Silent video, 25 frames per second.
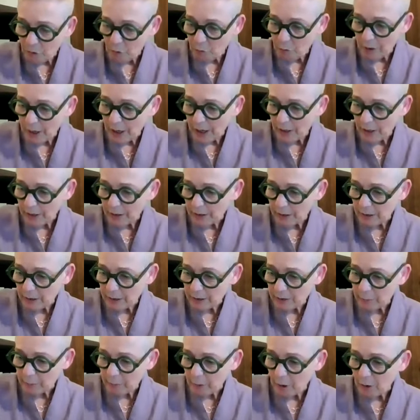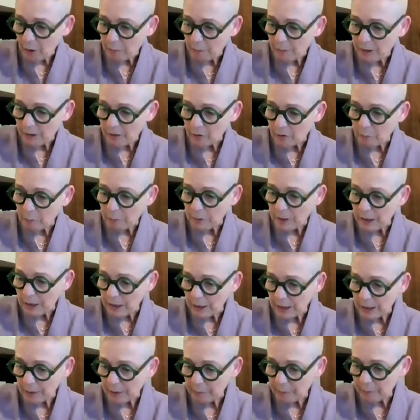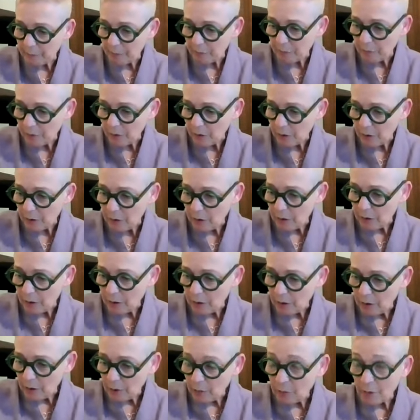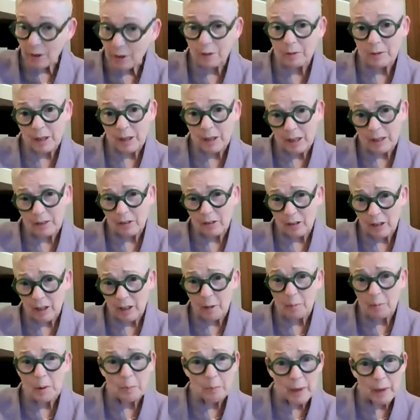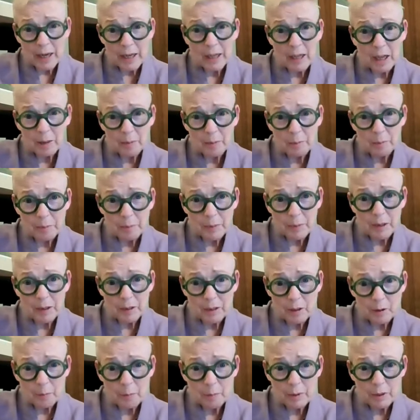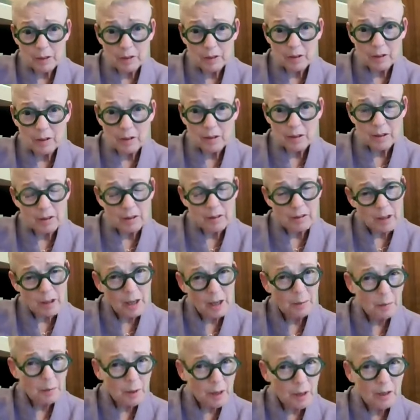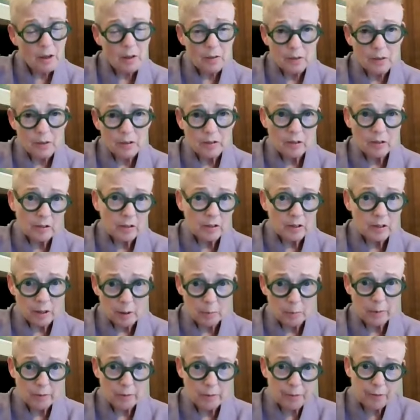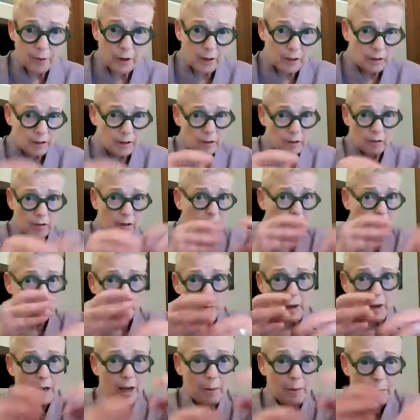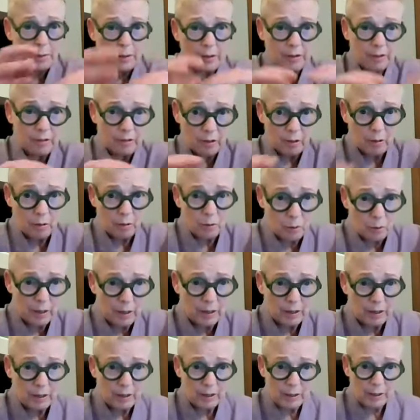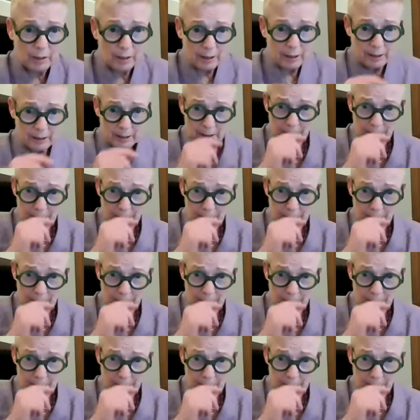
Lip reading: we had a departmental meeting. Well, actually, let me back up a little bit. The timeline on this is a little bit fuddled because things were happening so quickly.